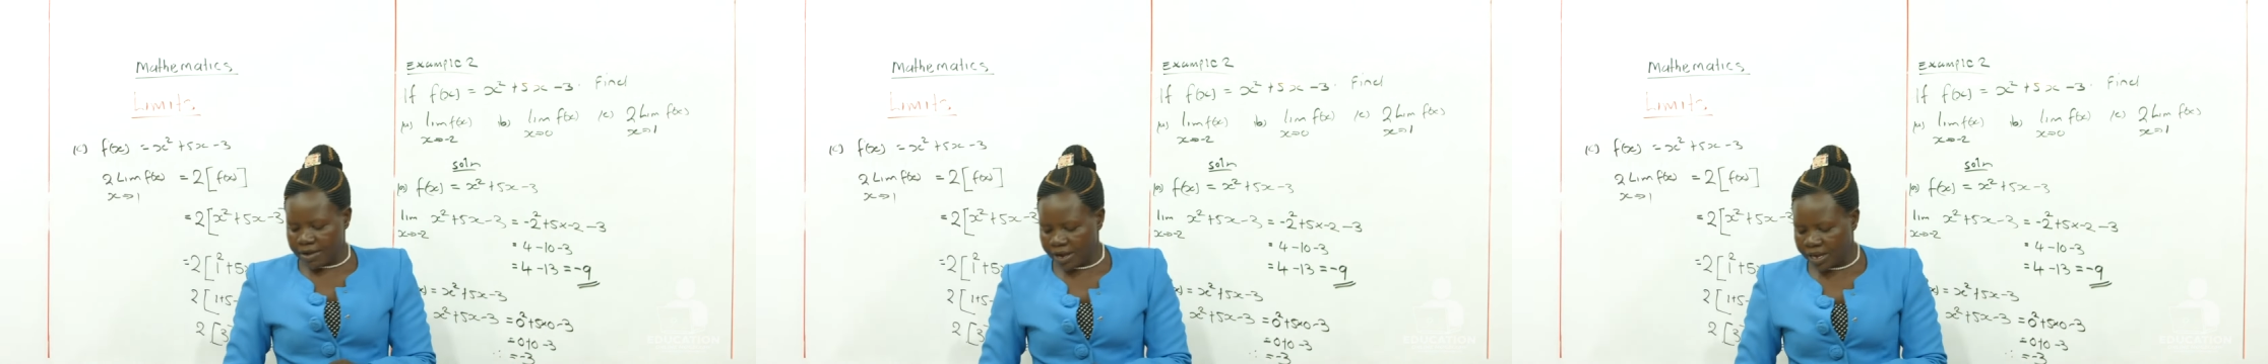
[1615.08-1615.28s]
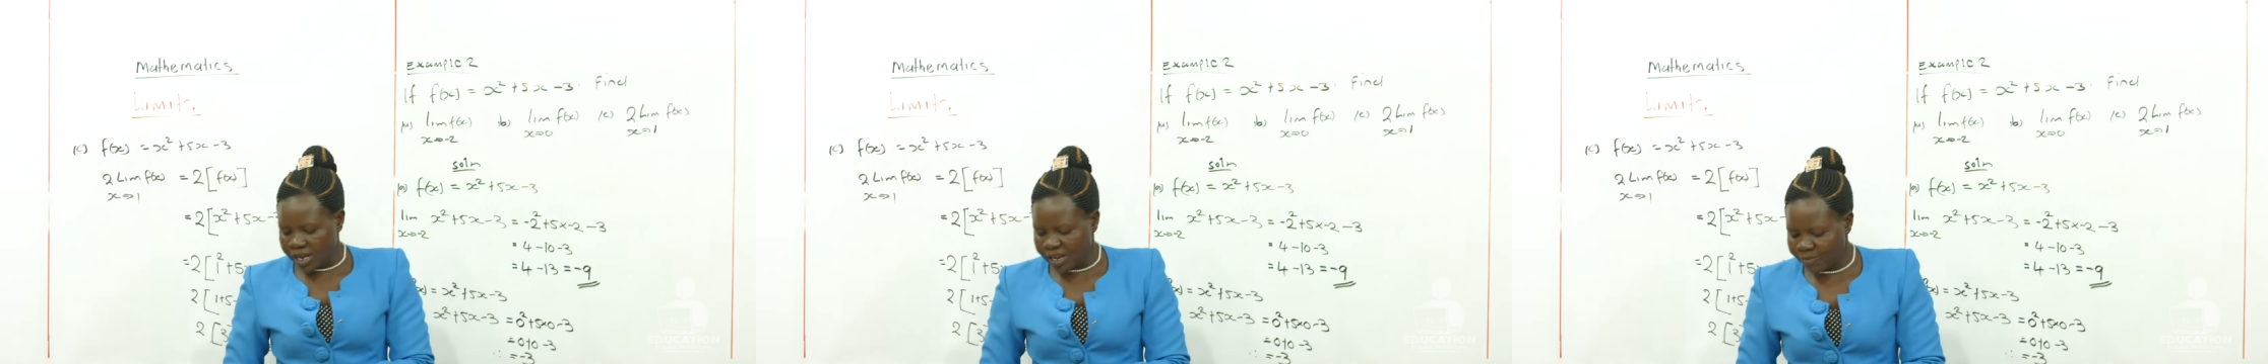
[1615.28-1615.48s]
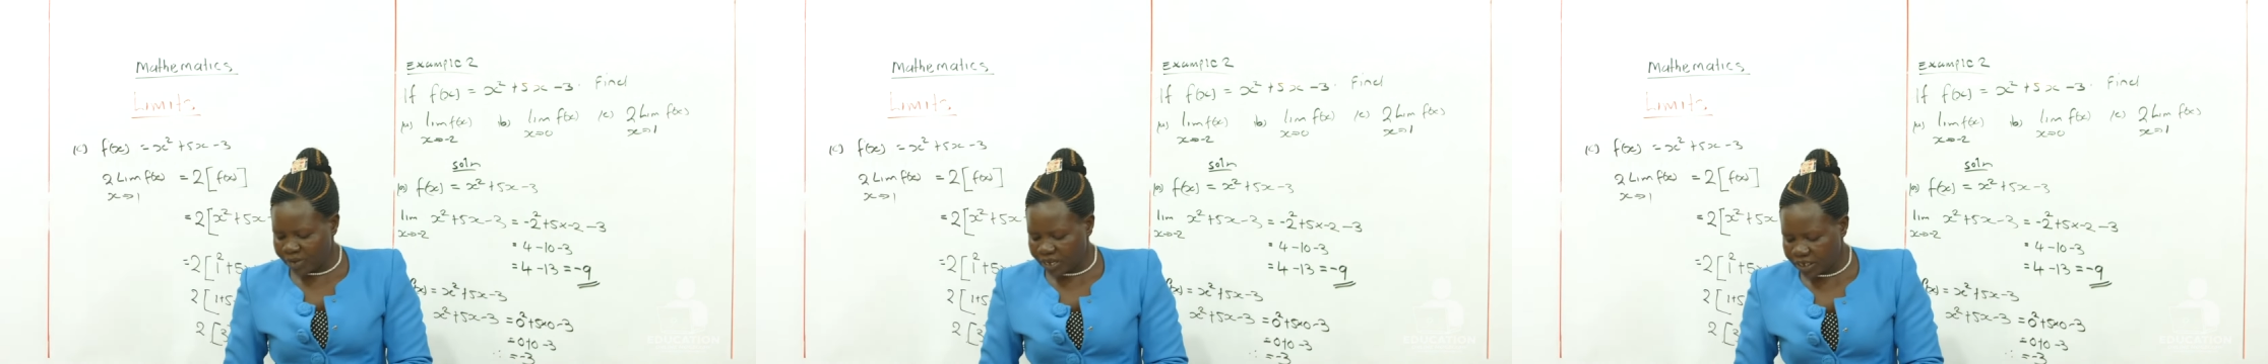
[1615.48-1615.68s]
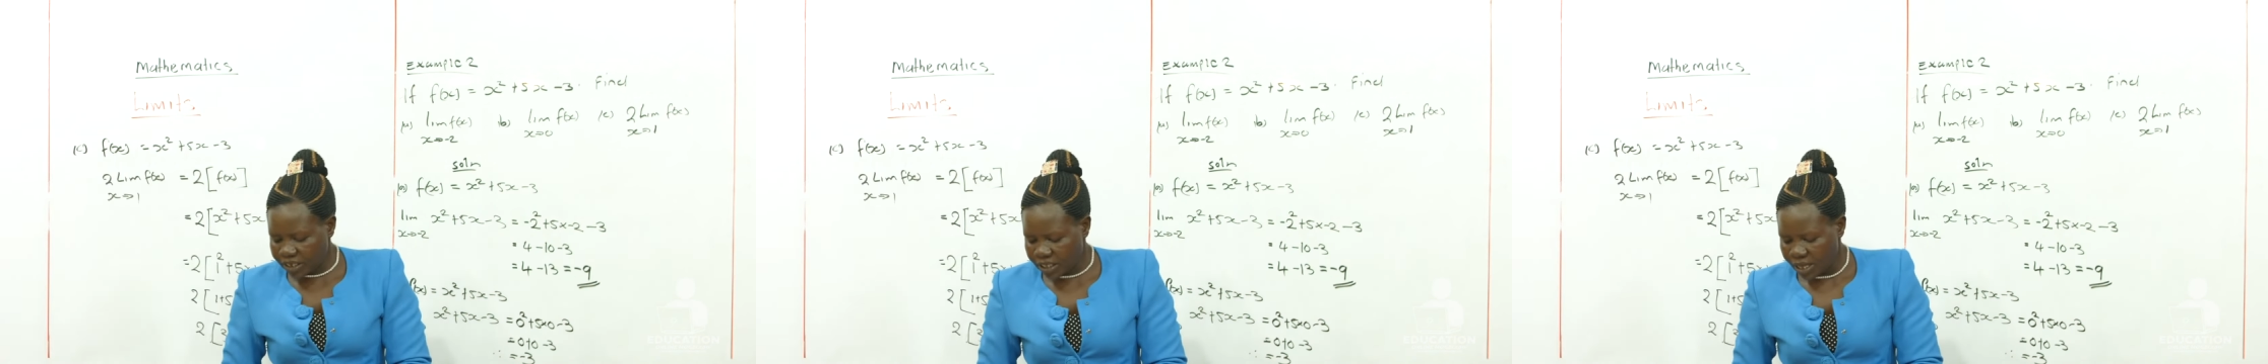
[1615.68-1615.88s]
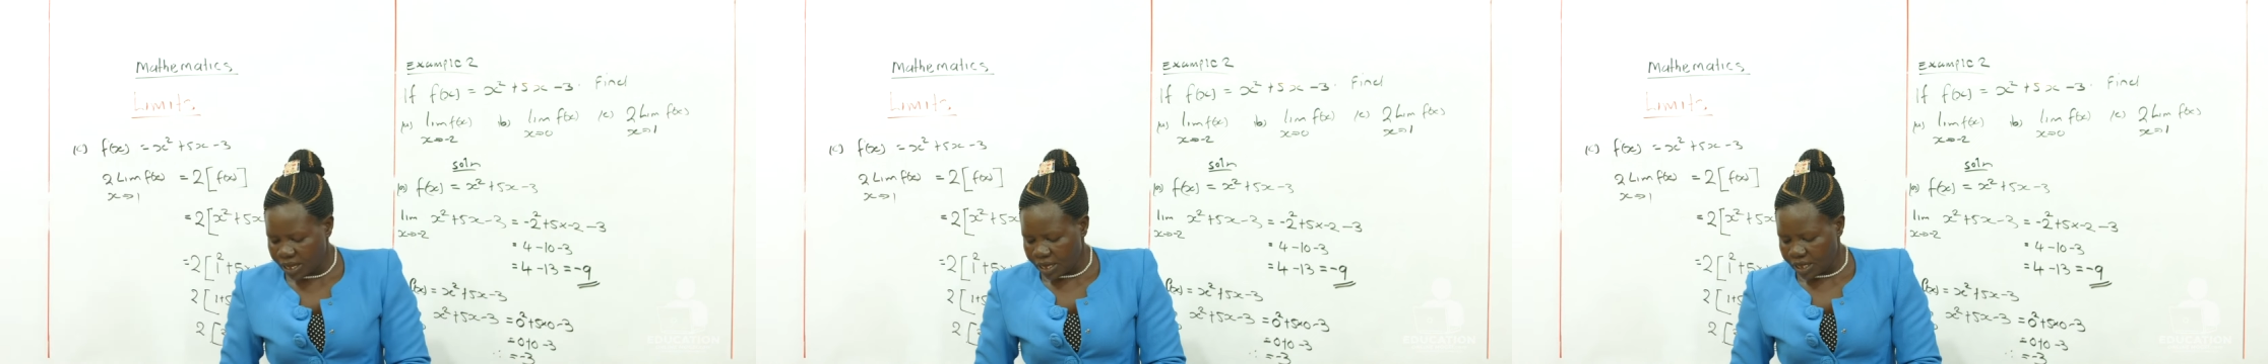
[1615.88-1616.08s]
limits,
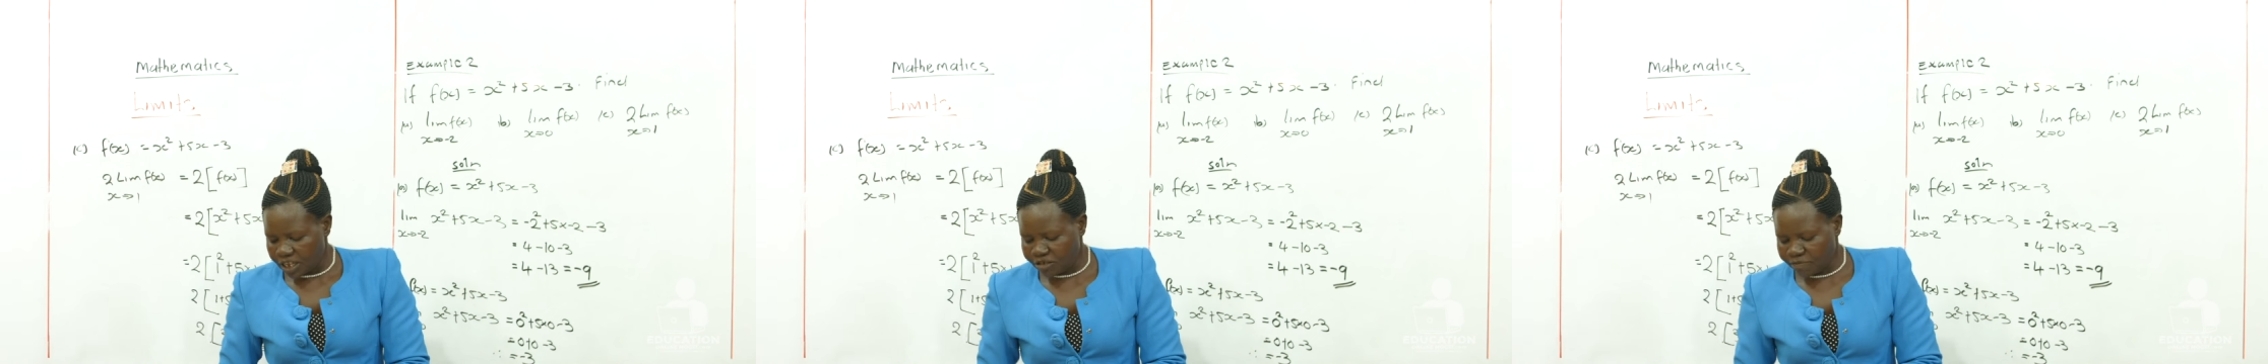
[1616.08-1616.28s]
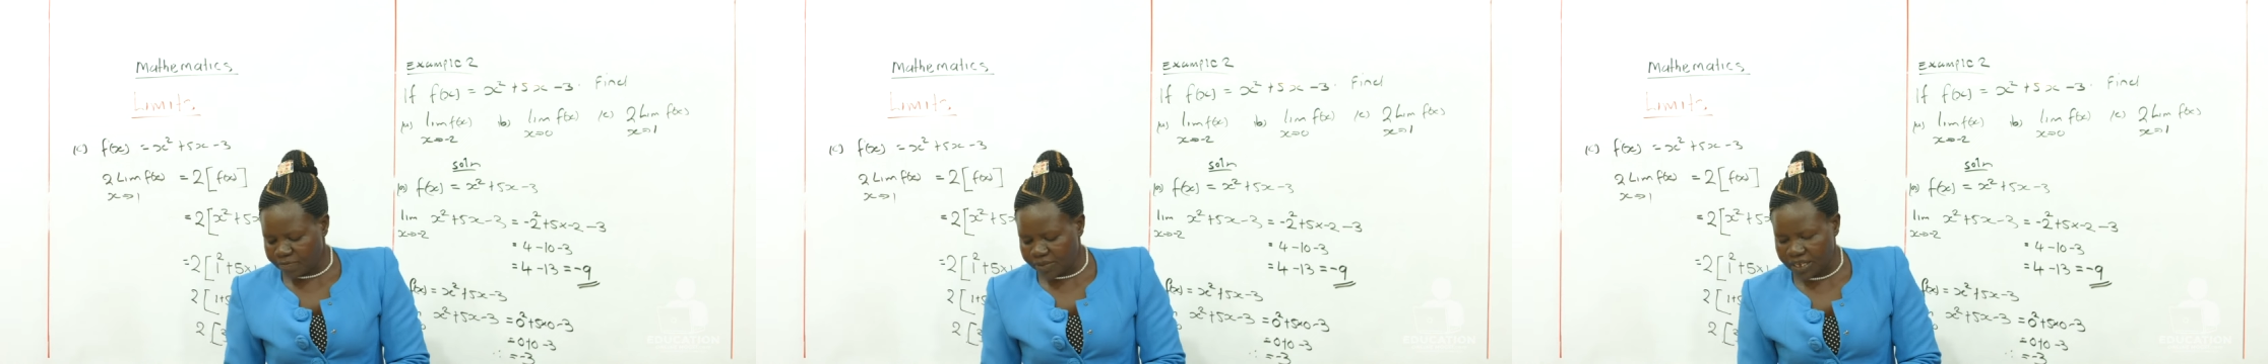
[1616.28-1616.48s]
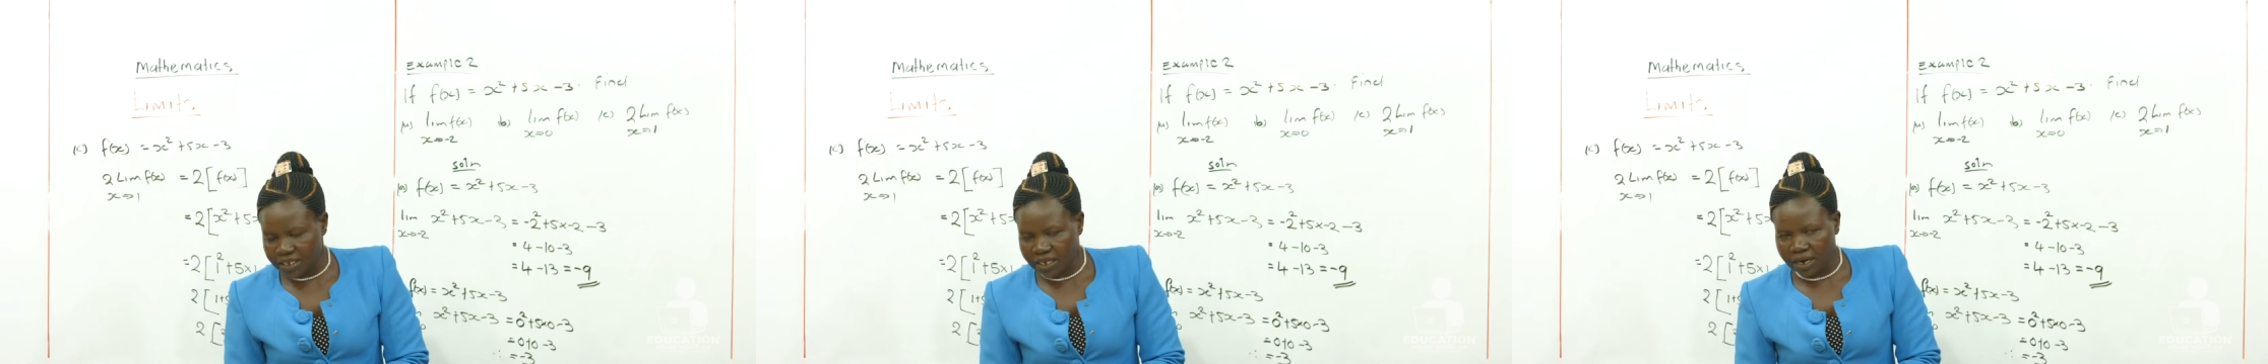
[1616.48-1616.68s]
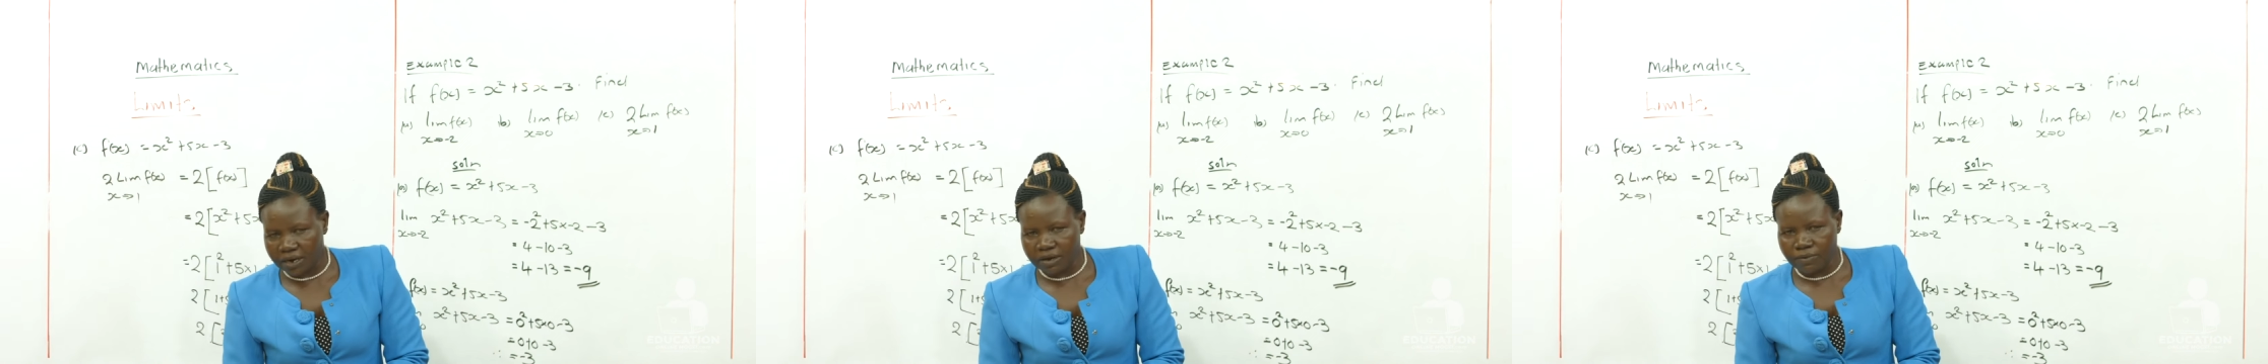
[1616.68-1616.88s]
especially